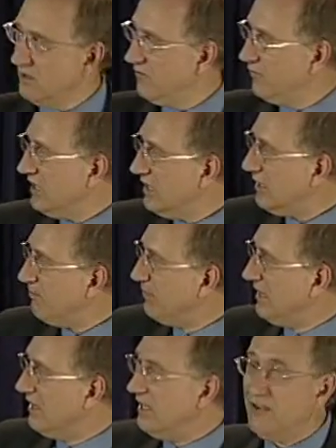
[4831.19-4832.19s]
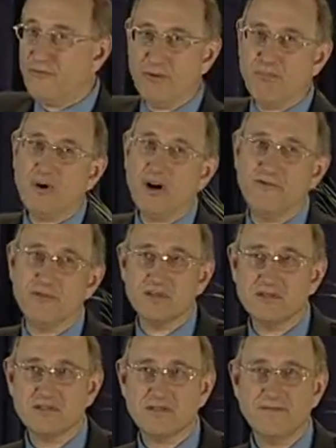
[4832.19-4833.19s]
If we believe the
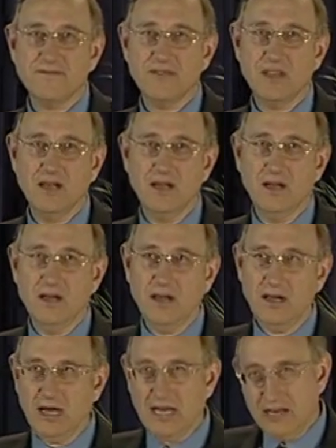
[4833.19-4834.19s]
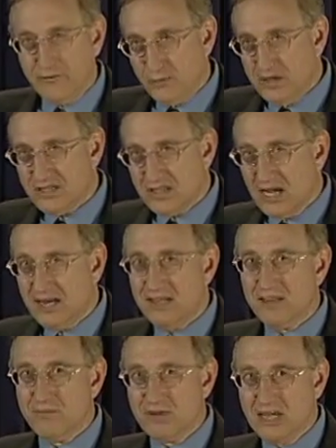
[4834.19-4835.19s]
prophets, and if we
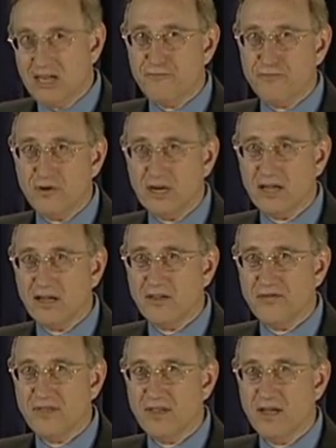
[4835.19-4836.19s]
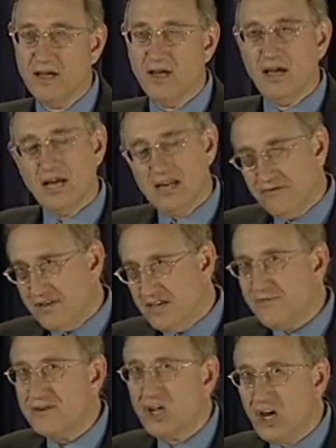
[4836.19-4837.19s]
study them carefully, and even
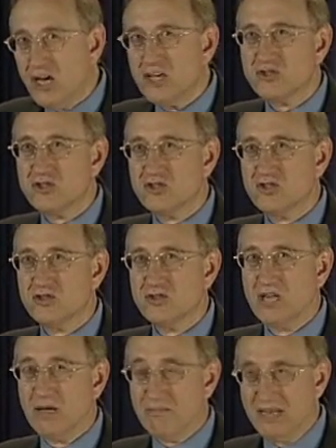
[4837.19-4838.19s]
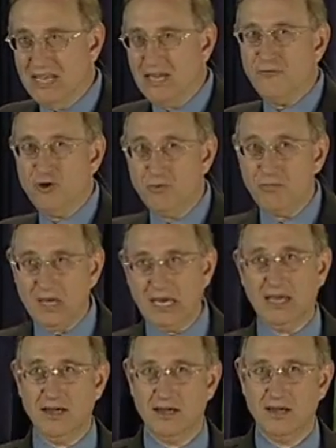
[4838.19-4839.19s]
if it hurts, and believe you
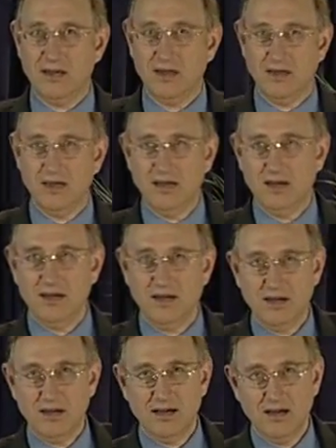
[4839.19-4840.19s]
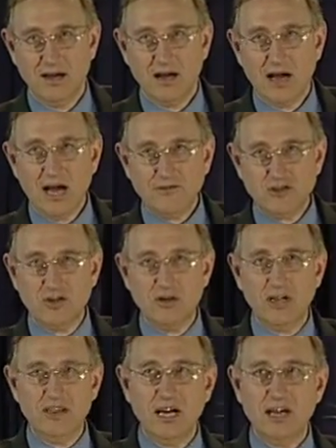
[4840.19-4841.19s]
me, I've
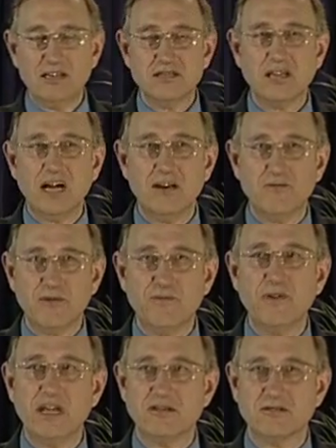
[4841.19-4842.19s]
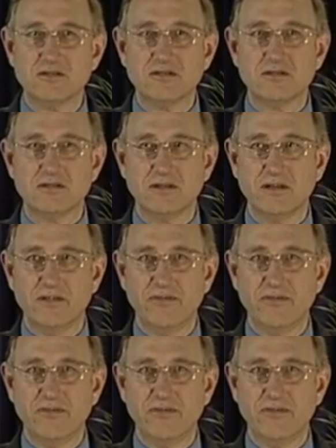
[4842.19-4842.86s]
stood on the other side of the fence.